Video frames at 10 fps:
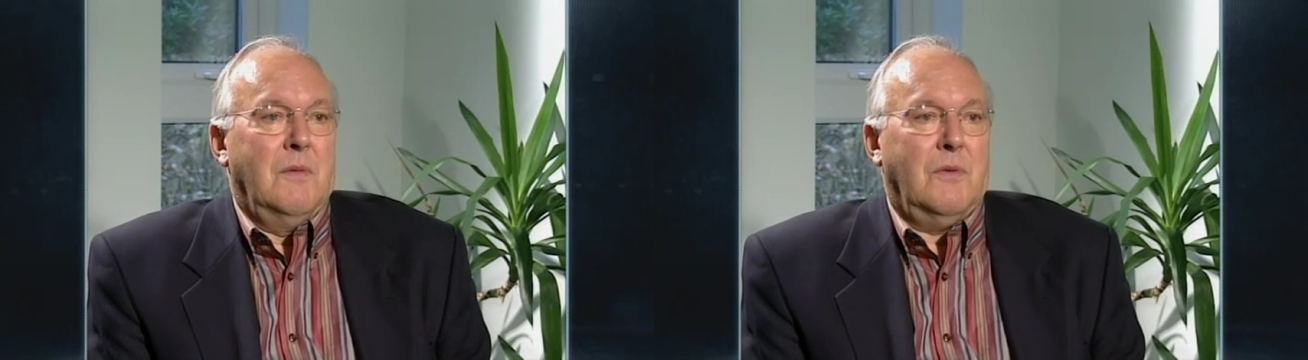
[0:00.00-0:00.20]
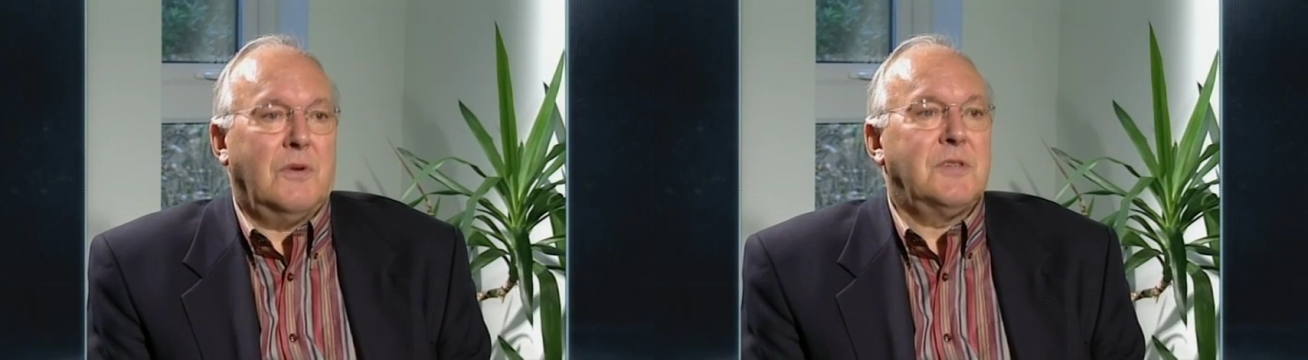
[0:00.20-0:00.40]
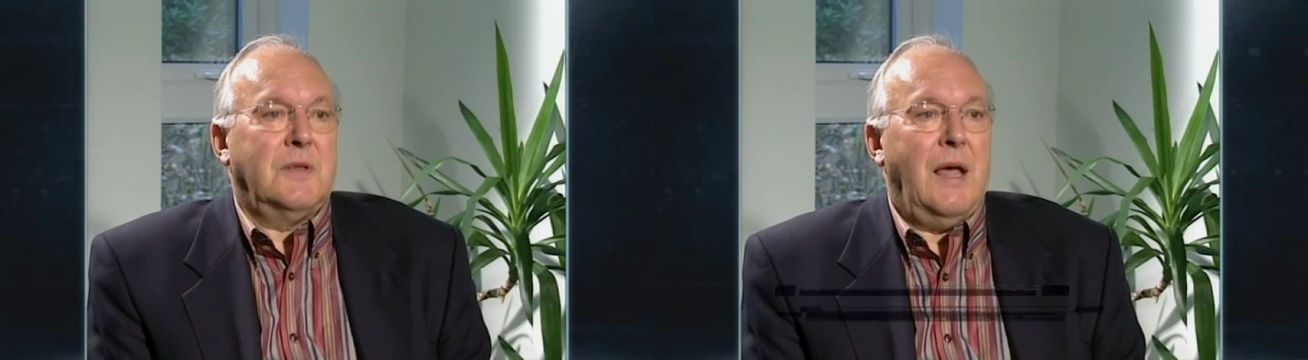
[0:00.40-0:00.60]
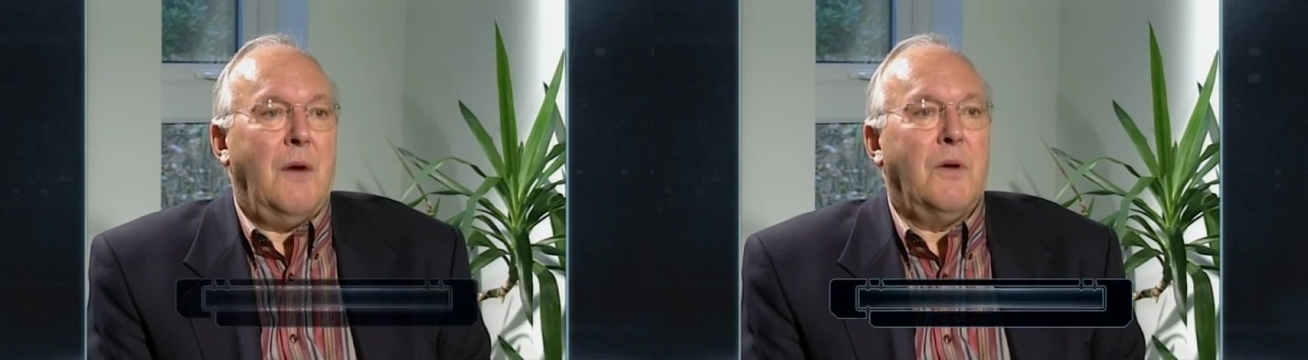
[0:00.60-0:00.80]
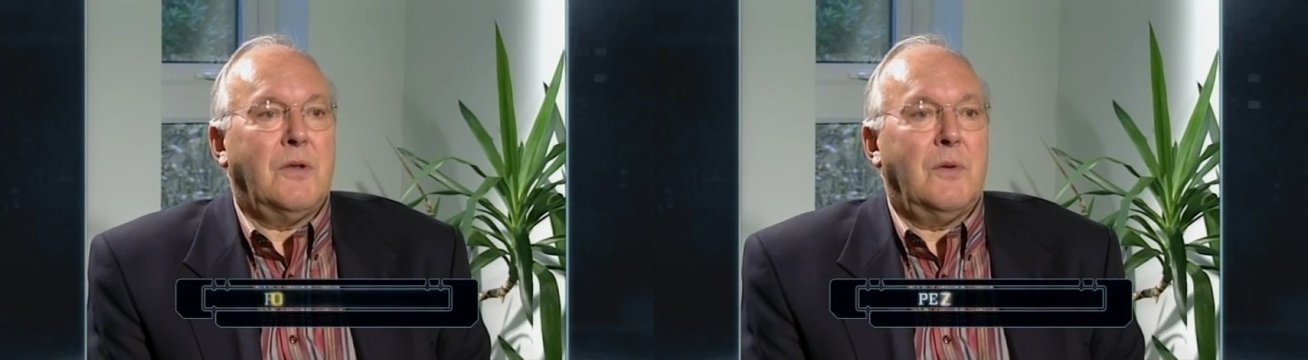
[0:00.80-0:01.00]
because
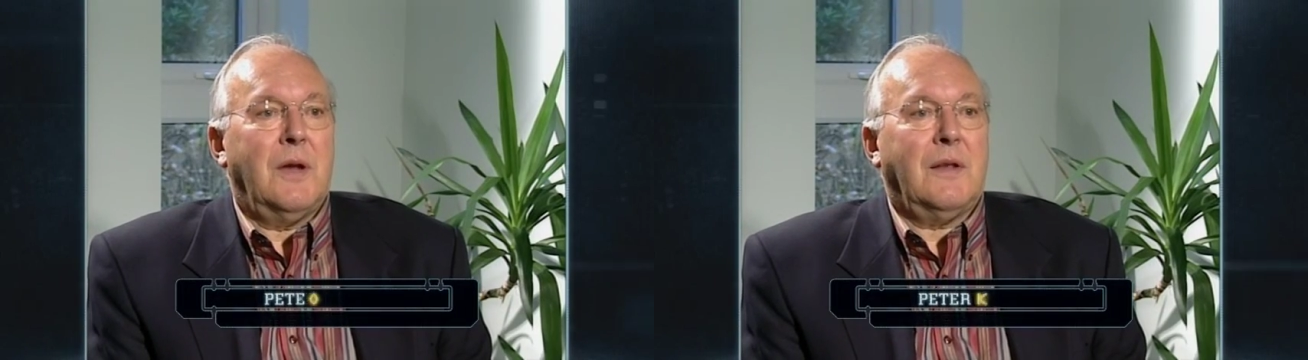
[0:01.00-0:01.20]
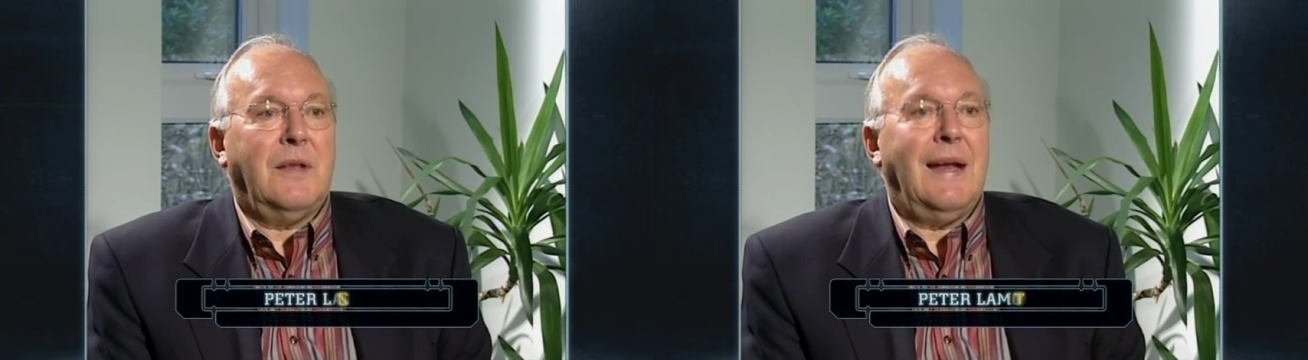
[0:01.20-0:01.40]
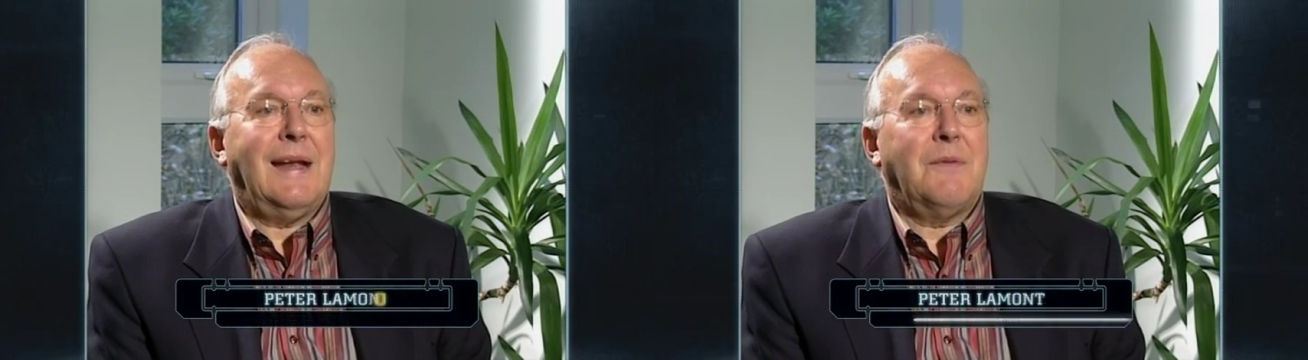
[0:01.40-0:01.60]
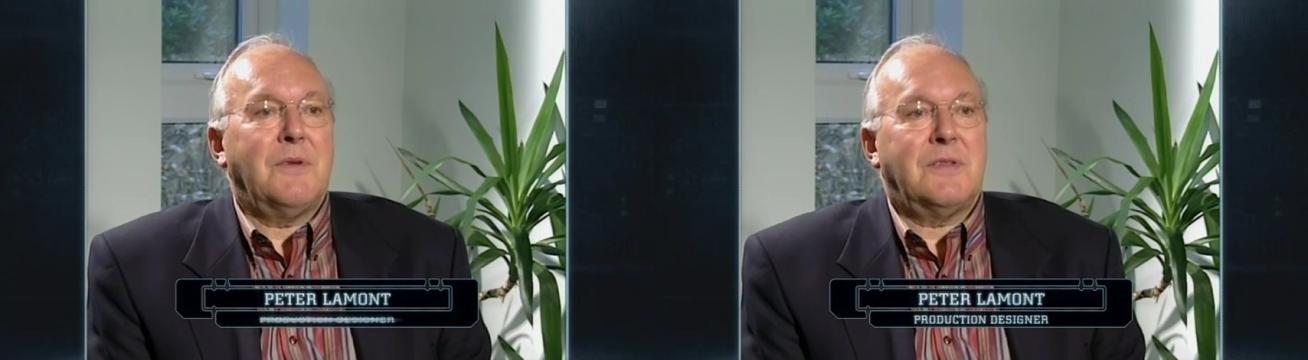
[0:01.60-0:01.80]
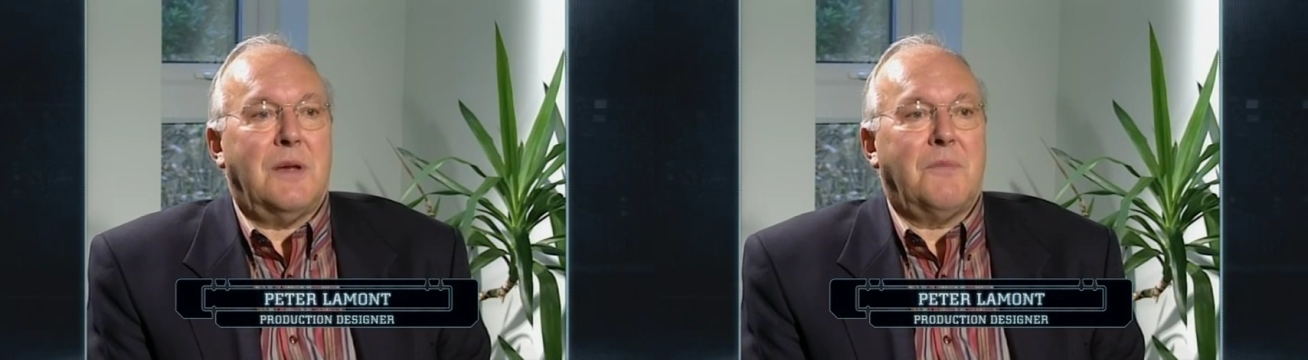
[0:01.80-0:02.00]
now we're dealing
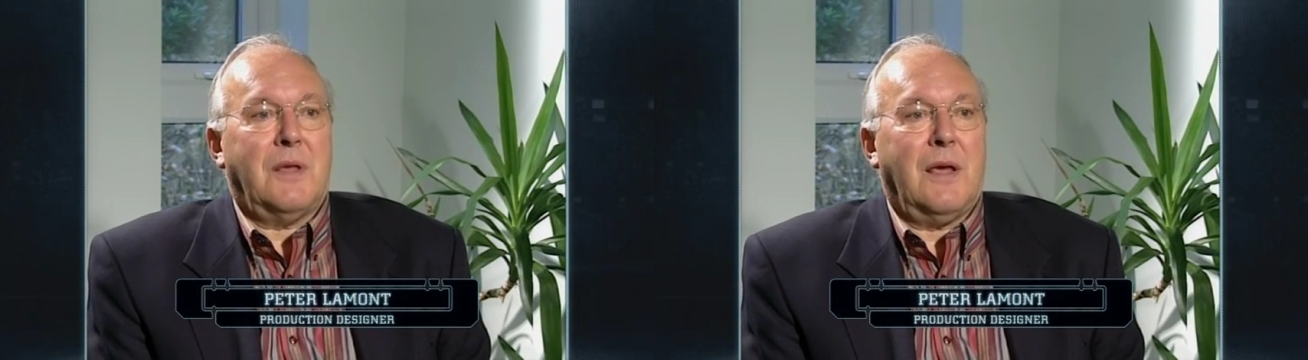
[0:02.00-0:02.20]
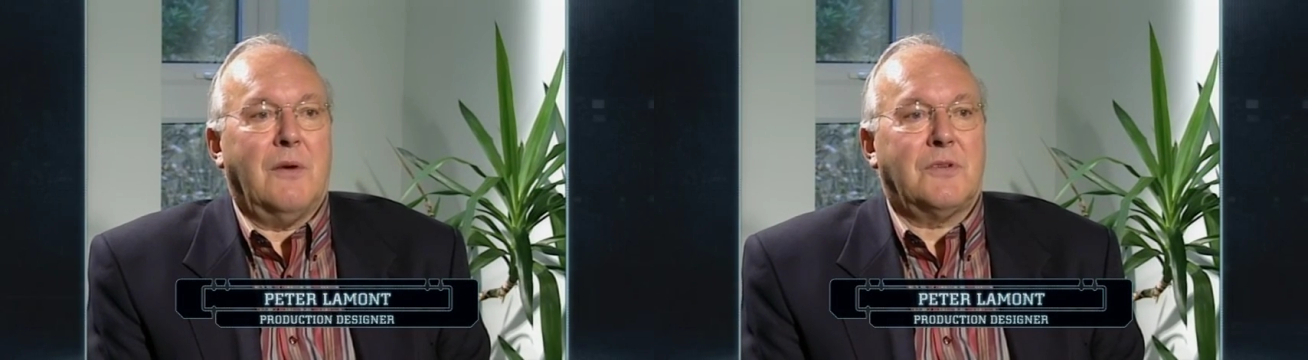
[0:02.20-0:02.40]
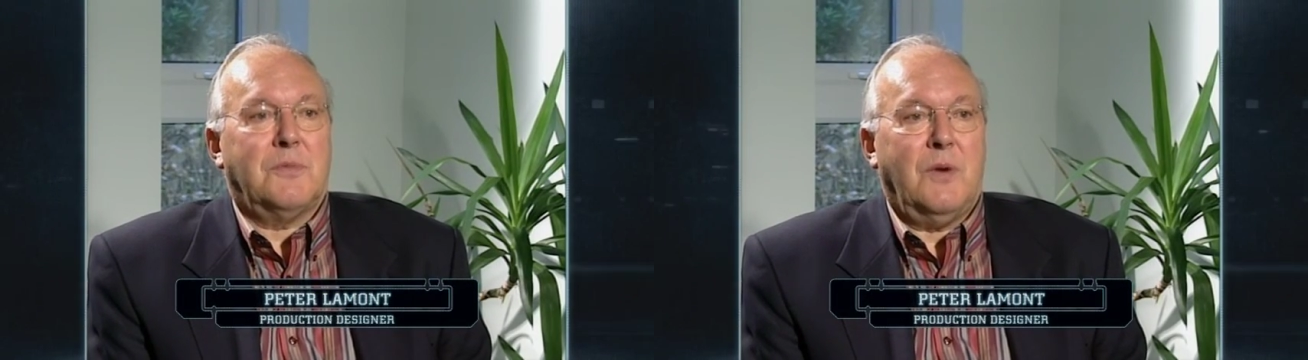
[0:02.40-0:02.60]
with something else.